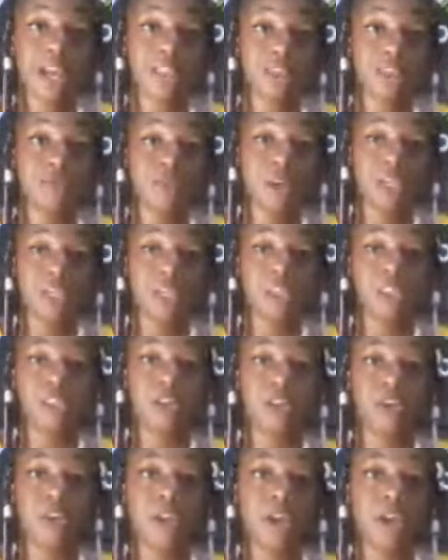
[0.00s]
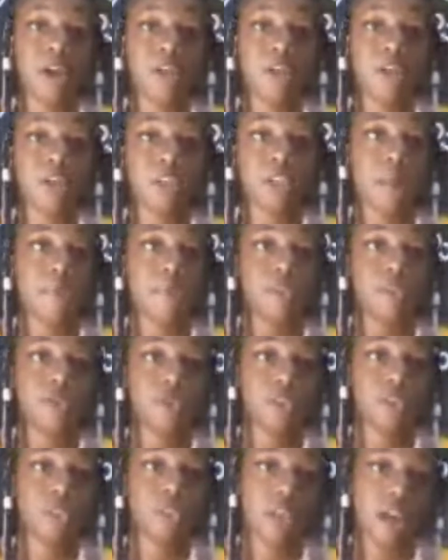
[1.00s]
crop loss as well. So we'll talk
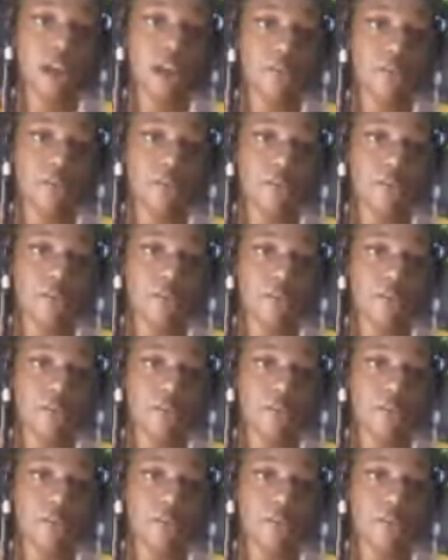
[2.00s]
about some of that.